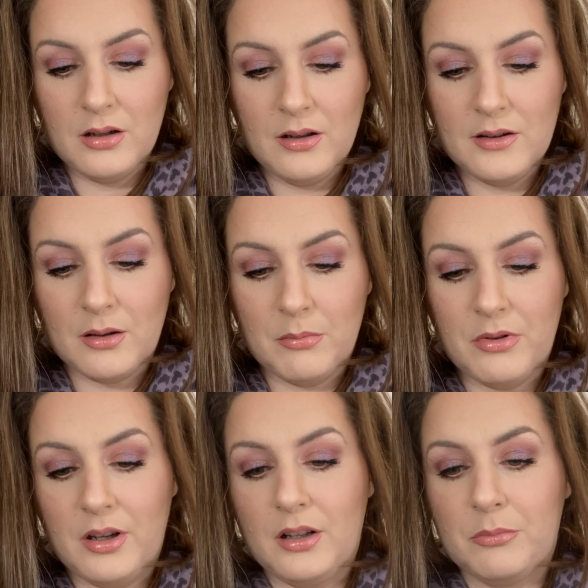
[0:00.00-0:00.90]
It's
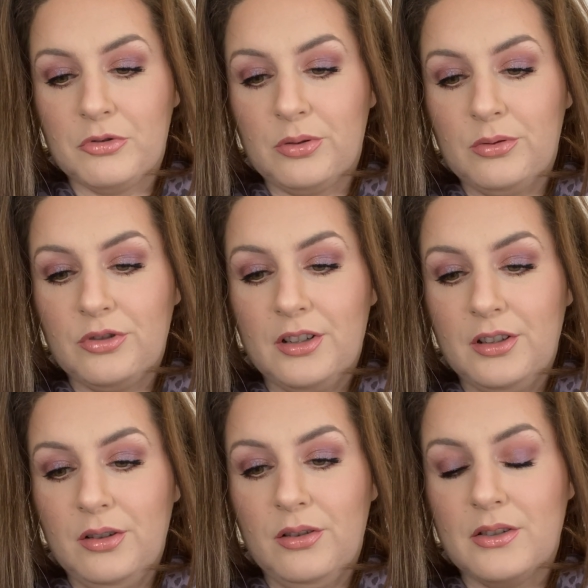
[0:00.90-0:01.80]
something. I'm trying to
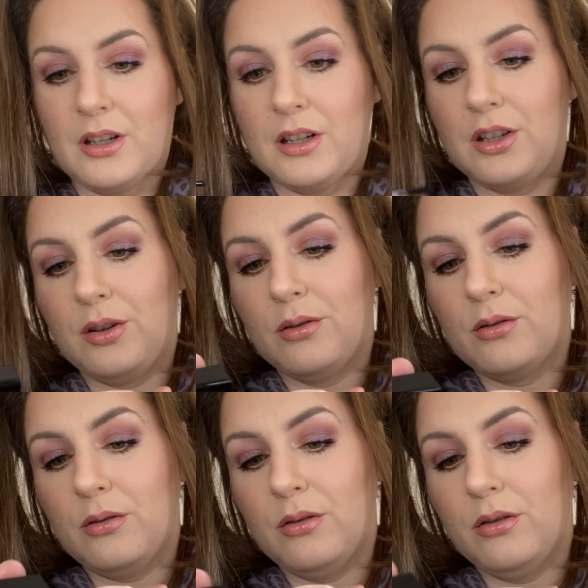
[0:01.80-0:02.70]
do this like
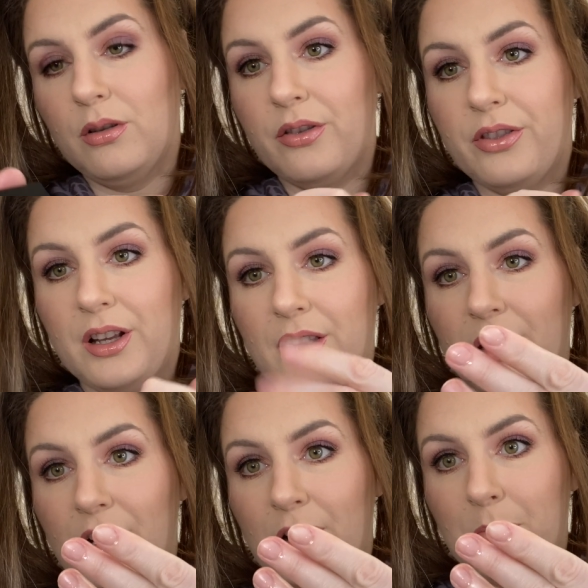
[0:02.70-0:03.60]
cuticle thing that I
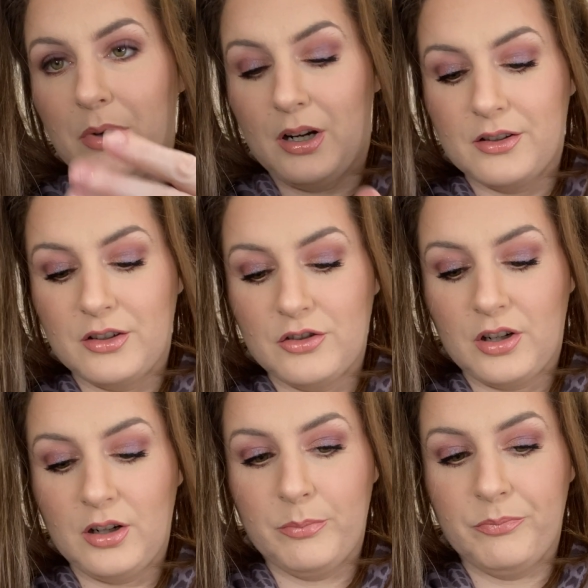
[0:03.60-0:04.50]
got on
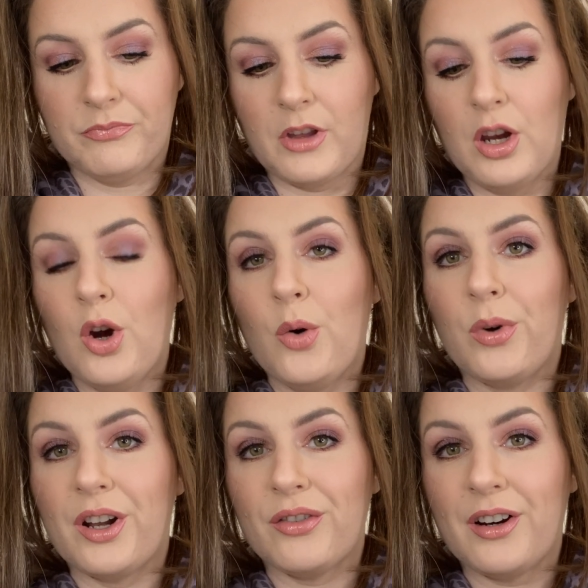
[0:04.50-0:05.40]
BoxyCharm.
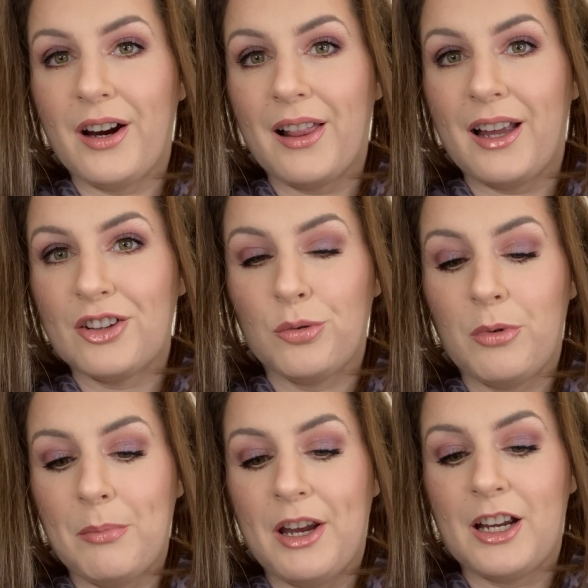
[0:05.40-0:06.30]
Whenever I like do my
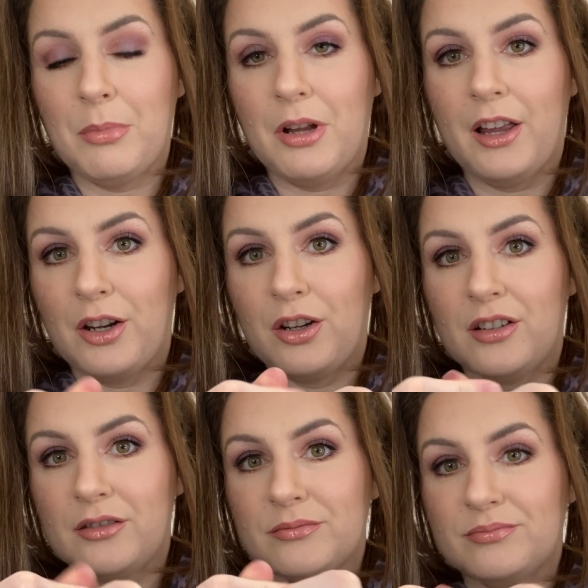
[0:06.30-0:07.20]
makeup, I'll like,
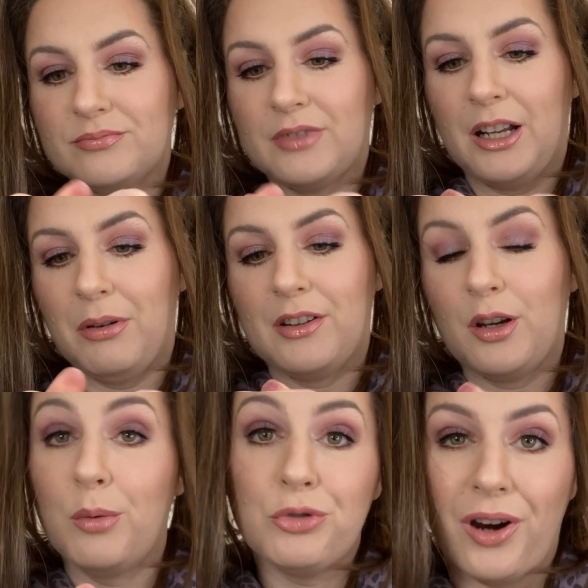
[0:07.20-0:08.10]
anyways,
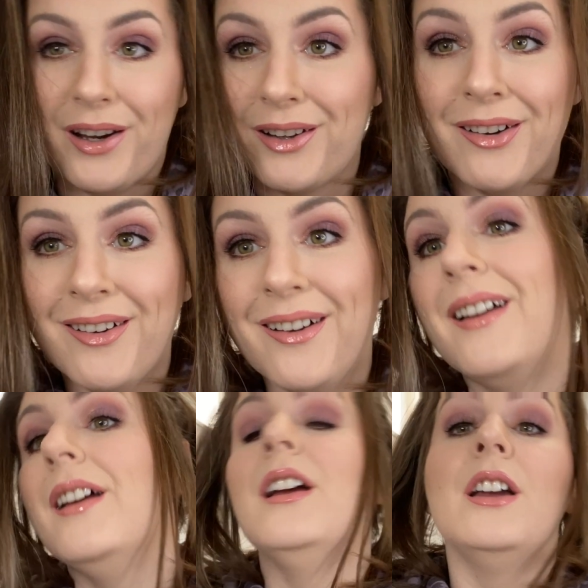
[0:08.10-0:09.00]
I'm trying.
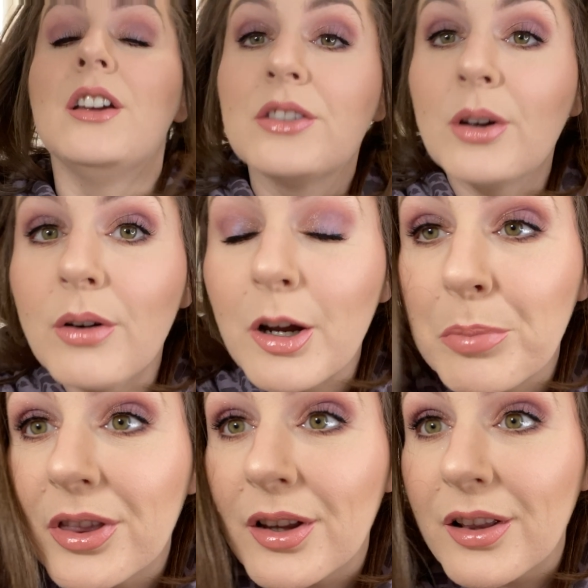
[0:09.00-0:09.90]
So I
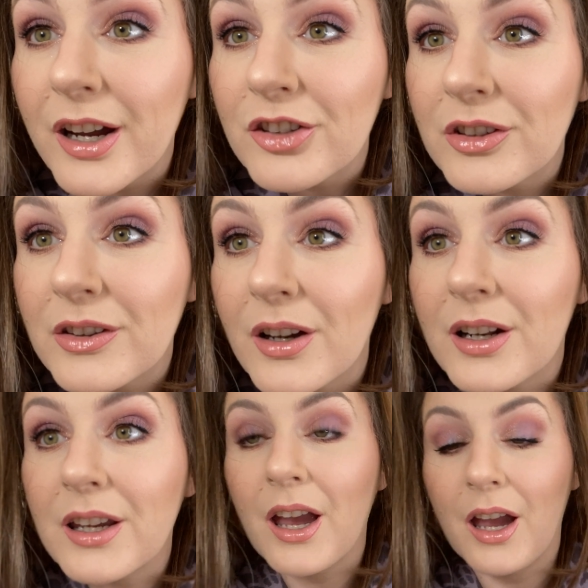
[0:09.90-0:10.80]
put the lashes on
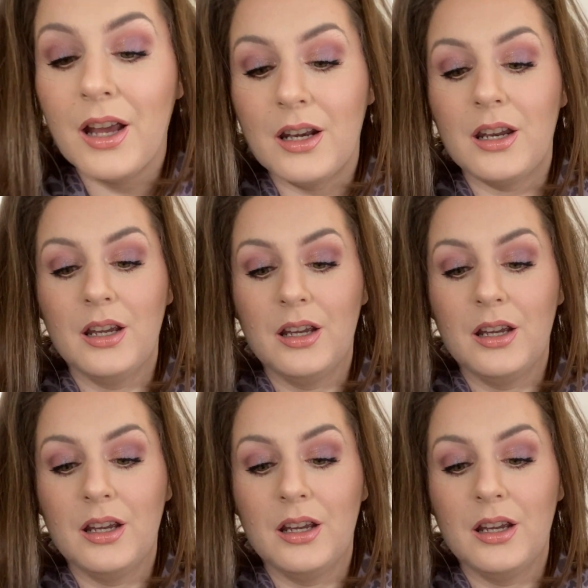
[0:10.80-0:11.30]
again.